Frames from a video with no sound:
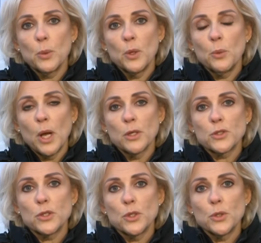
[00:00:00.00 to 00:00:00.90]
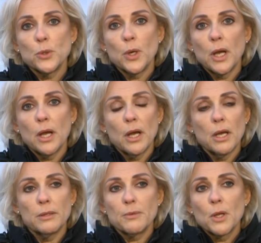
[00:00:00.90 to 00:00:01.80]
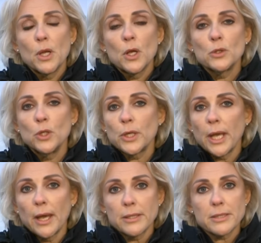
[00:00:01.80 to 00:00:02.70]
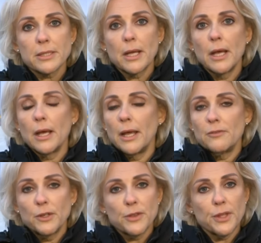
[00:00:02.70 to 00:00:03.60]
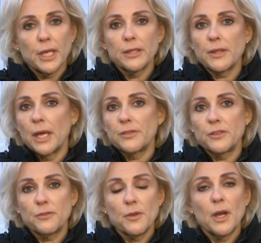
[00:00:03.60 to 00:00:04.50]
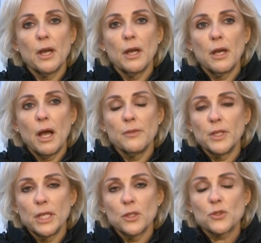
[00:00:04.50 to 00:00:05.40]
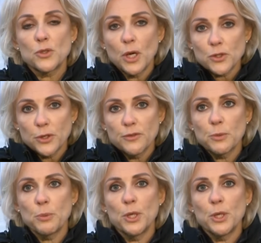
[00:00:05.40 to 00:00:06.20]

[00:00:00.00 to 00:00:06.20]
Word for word: we'll want to uh, look at uh, everything that the uh, on the structure of the